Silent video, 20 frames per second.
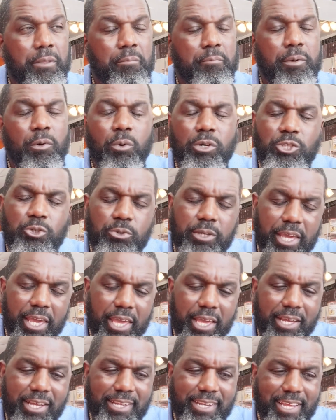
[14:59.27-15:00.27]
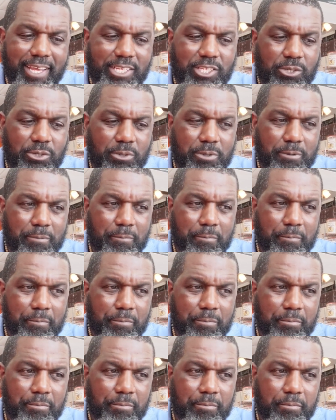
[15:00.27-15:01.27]
But what you can connect to
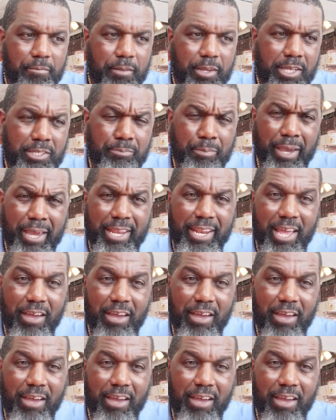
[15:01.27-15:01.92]
is Pan